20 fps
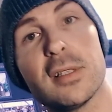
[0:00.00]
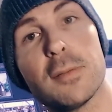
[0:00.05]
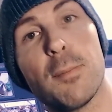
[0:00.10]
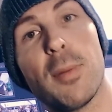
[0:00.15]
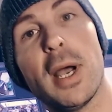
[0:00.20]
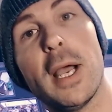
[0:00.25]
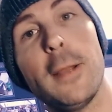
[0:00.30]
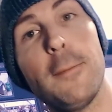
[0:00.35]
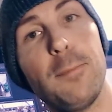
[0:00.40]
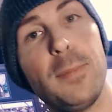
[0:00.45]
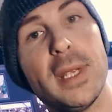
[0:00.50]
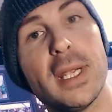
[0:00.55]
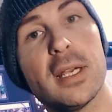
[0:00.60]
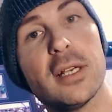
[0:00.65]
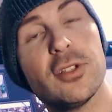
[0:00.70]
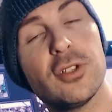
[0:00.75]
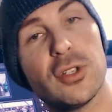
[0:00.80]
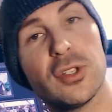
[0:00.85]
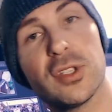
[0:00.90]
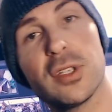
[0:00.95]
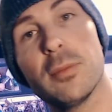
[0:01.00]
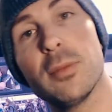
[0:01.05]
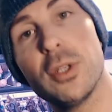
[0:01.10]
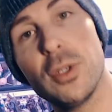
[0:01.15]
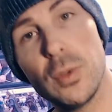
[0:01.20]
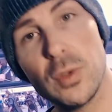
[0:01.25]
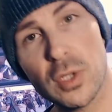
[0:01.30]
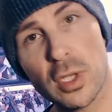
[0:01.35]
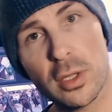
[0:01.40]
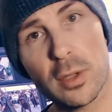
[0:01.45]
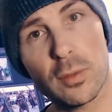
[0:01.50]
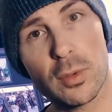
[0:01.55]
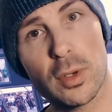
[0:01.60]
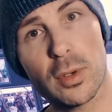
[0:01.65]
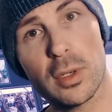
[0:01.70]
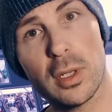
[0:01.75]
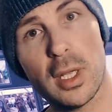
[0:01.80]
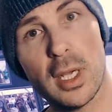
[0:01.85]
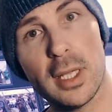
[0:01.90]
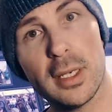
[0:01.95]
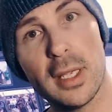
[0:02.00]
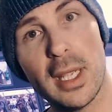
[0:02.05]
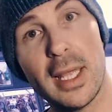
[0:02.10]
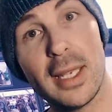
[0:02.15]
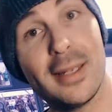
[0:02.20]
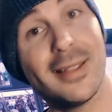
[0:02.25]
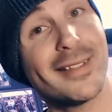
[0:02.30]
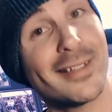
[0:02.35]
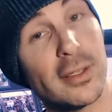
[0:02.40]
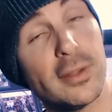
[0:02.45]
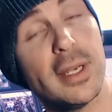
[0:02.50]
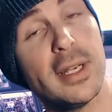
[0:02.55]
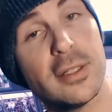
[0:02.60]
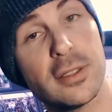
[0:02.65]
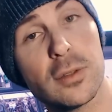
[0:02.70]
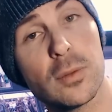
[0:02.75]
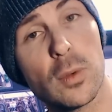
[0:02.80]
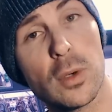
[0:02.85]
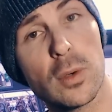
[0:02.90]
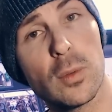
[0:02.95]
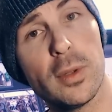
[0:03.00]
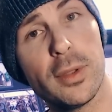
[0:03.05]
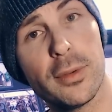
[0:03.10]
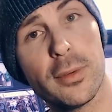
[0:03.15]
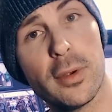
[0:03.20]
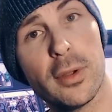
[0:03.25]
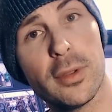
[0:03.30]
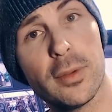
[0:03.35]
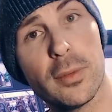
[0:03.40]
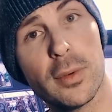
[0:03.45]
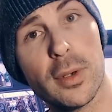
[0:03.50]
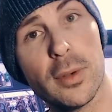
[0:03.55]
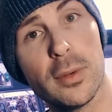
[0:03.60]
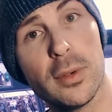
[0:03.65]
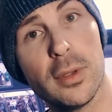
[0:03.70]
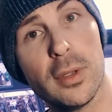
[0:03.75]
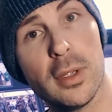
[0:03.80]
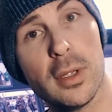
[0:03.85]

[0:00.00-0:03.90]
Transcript: Buy it because you're somebody who's on the road a lot and still has to work when they're on the road.